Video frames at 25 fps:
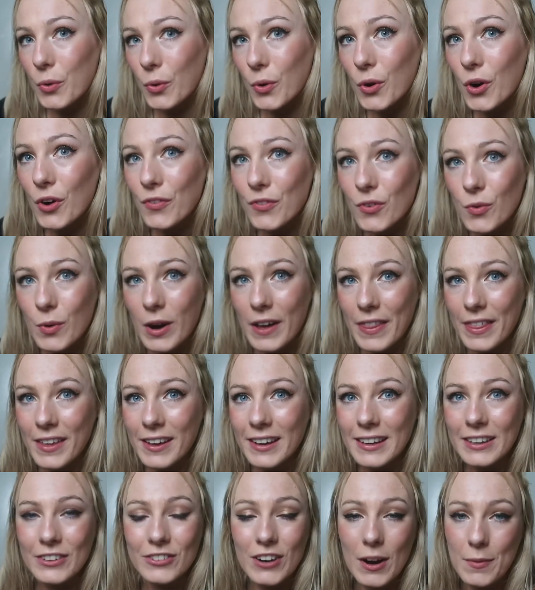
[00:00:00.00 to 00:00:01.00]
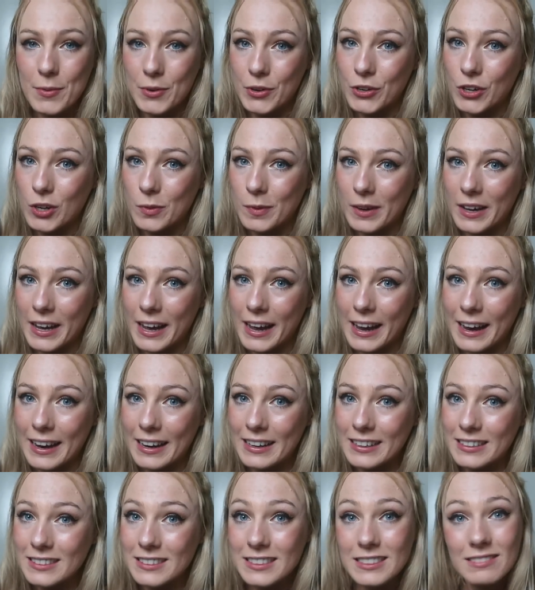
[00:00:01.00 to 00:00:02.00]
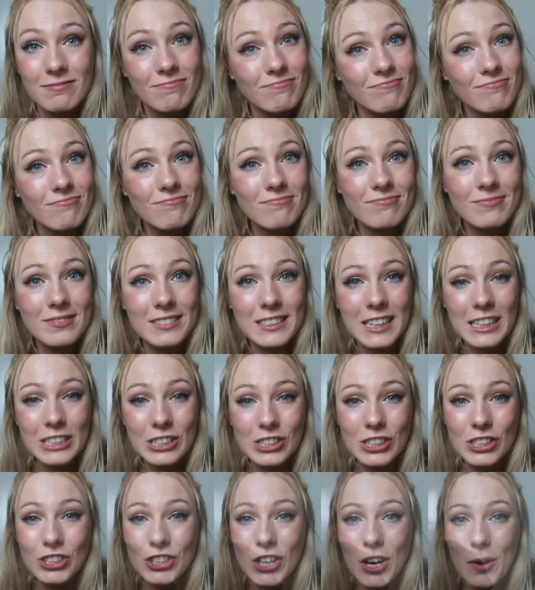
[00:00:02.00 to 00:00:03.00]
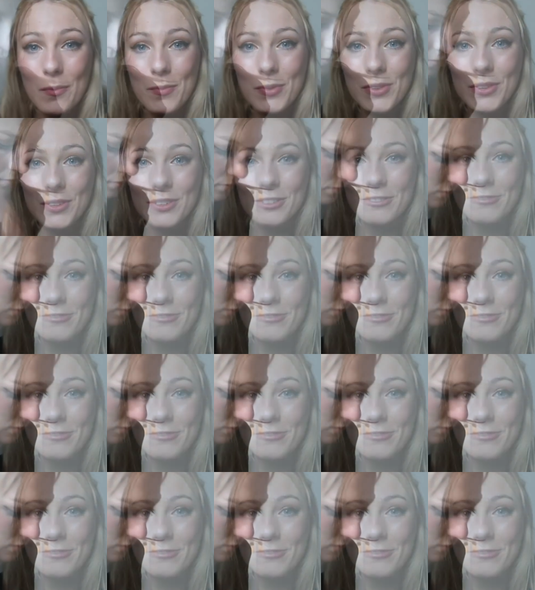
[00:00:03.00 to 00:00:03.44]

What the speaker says: awful weather, grab an Uber, and get to the shops.